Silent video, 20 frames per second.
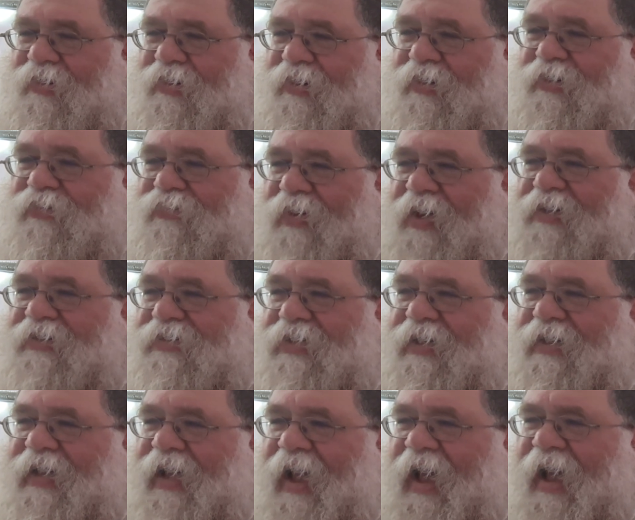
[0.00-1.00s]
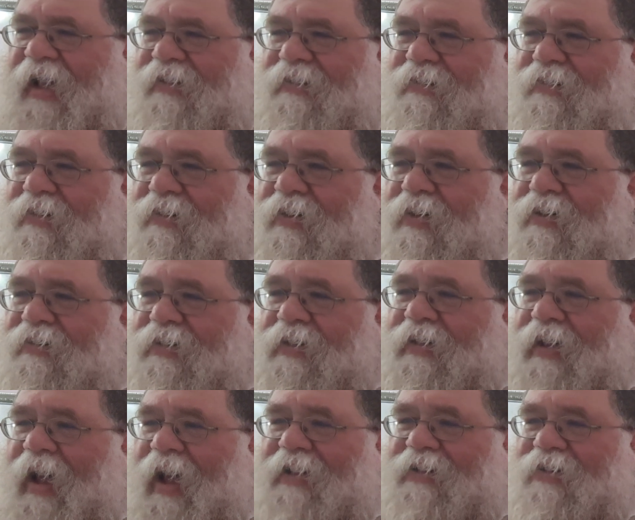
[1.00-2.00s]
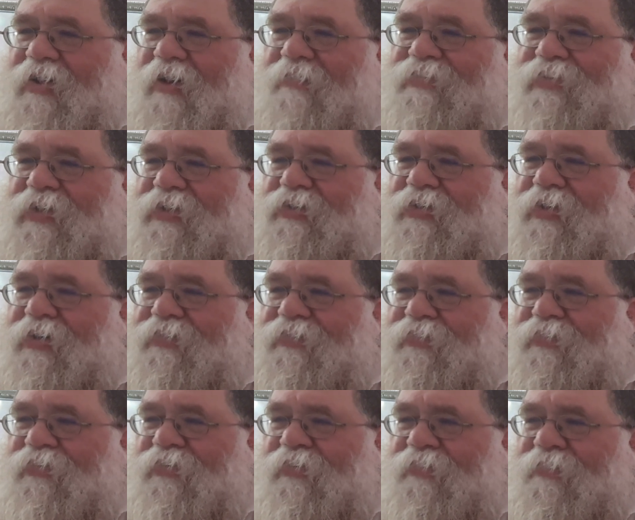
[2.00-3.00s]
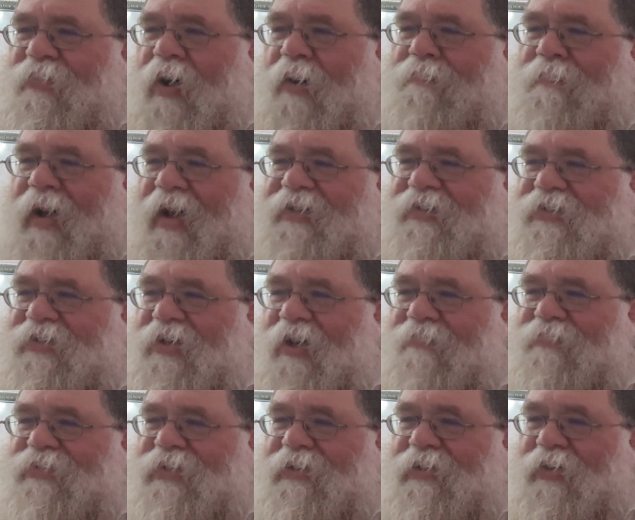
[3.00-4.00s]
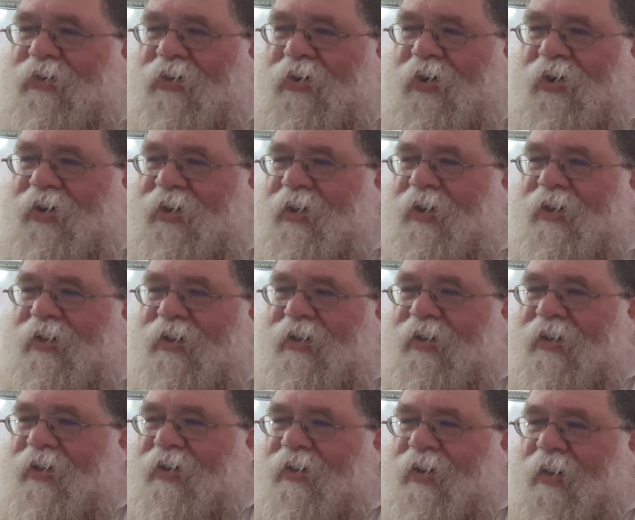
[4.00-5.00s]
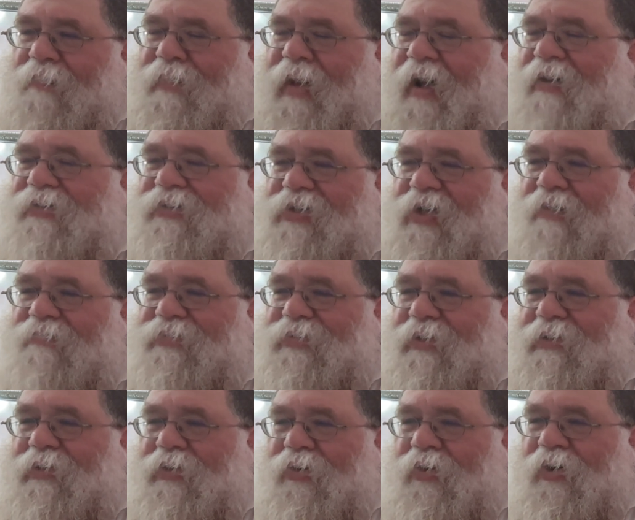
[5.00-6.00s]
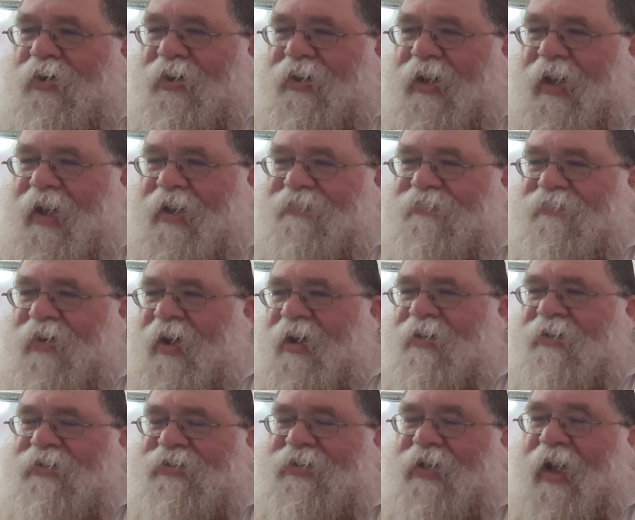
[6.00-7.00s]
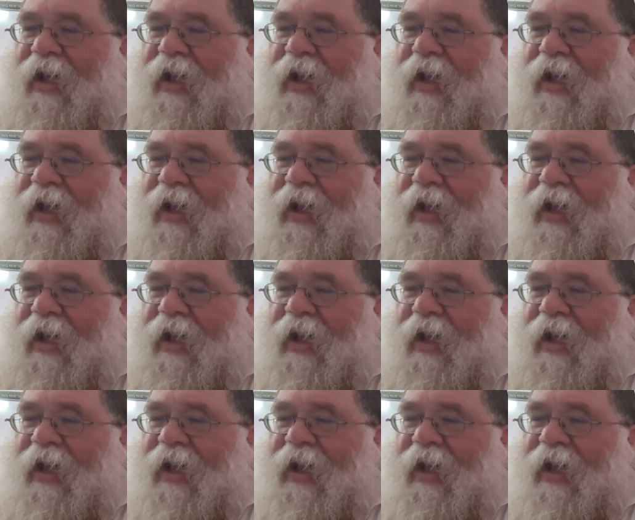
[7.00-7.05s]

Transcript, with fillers: He trains the cat. The cat comes into the room. A mice comes along. A mouse comes along and runs,